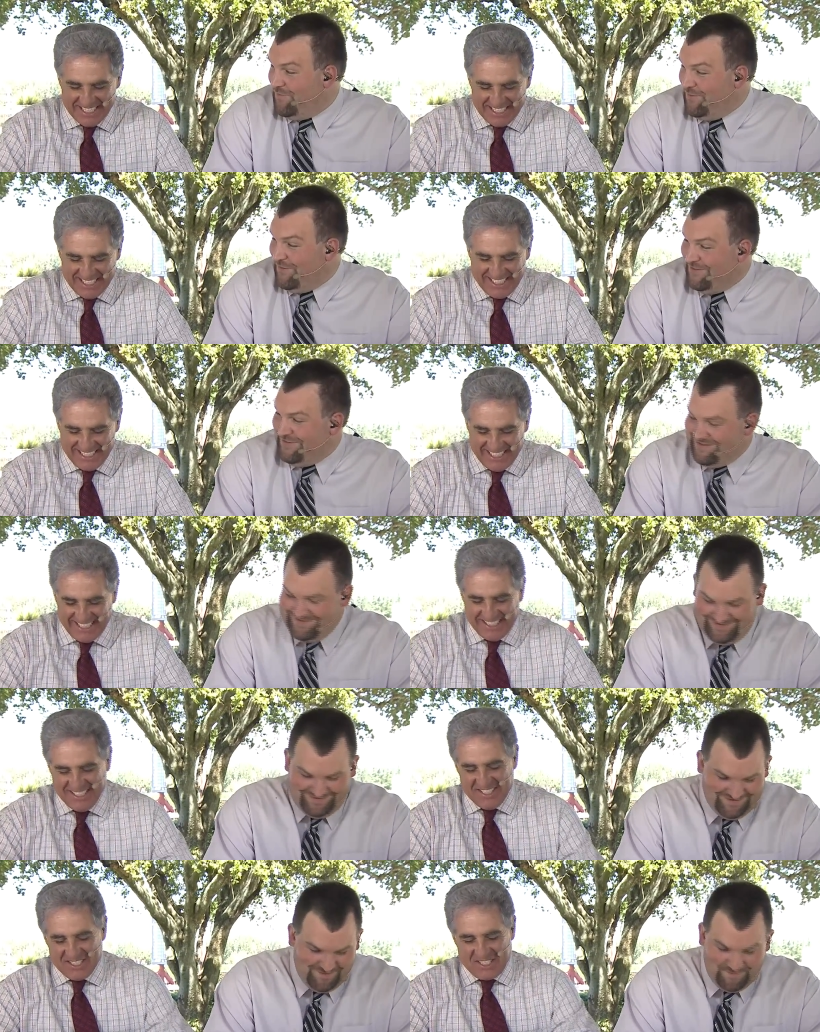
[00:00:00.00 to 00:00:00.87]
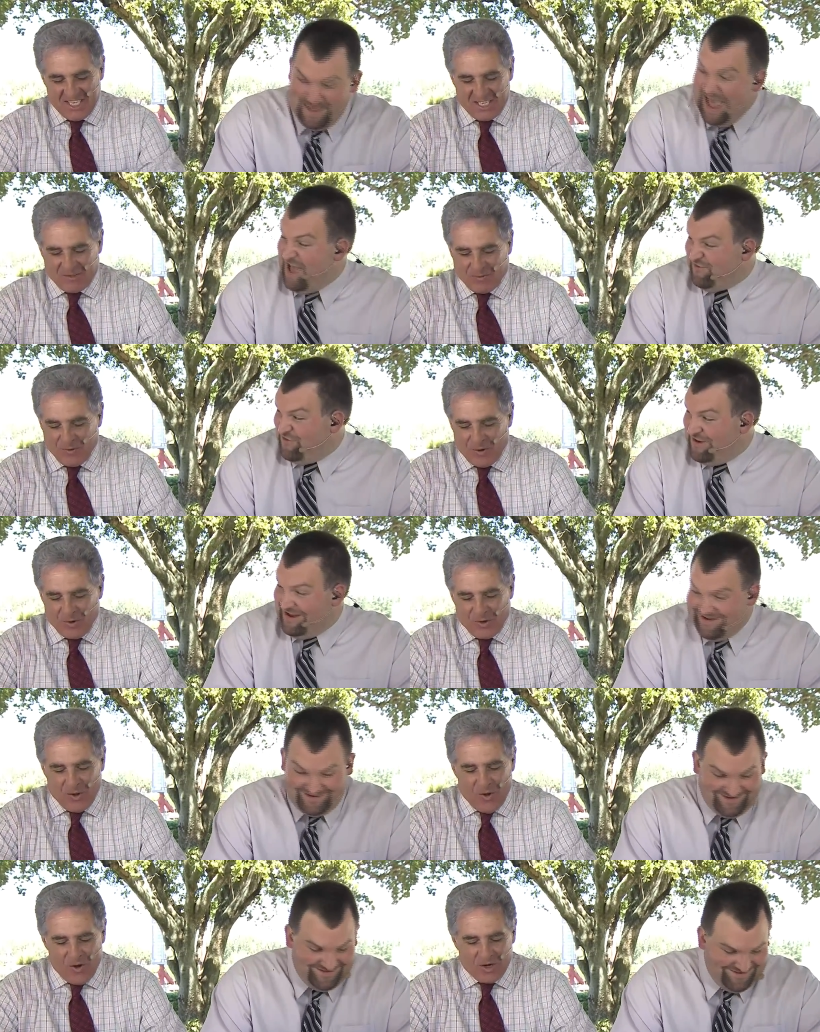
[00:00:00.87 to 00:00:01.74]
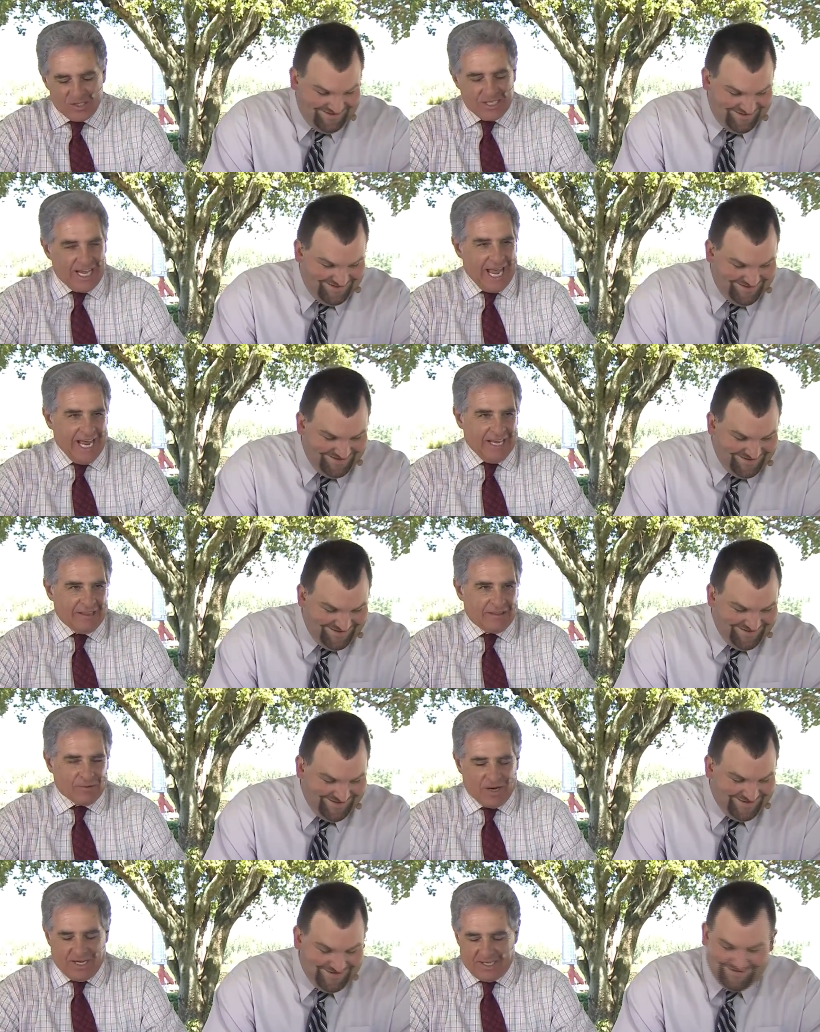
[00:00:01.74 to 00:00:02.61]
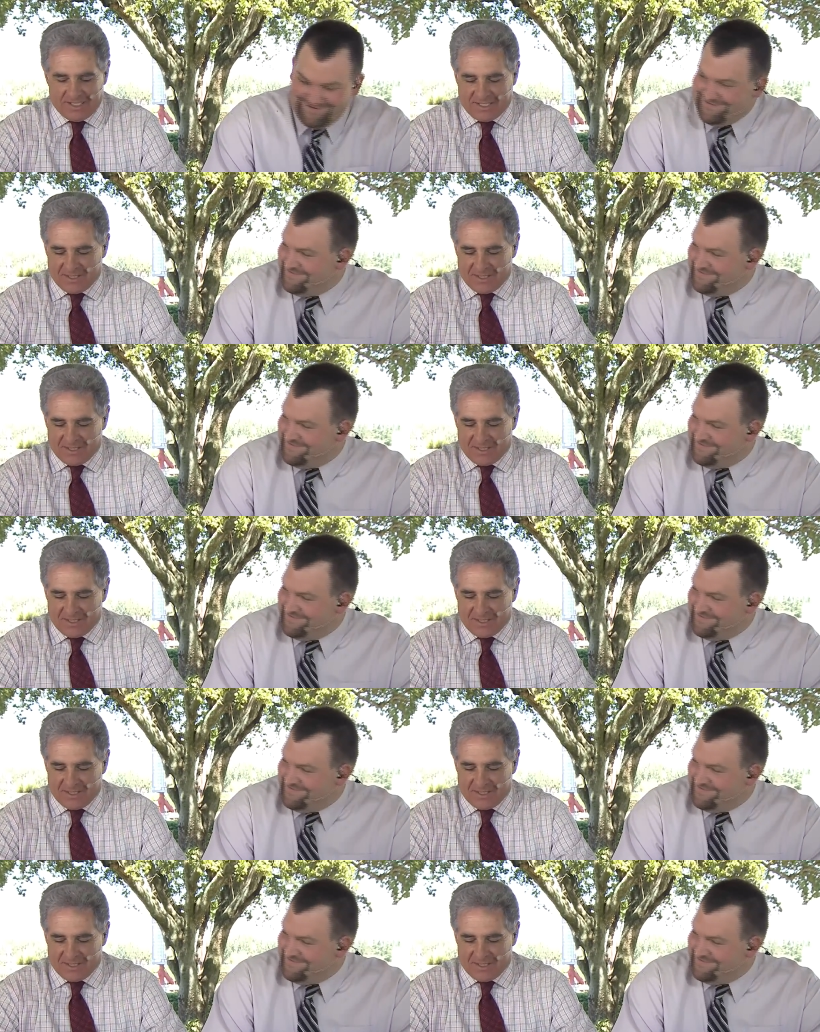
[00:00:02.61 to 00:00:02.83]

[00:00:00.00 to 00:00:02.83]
Speaker 1: yeah. six passionate. furlongs, eighth race,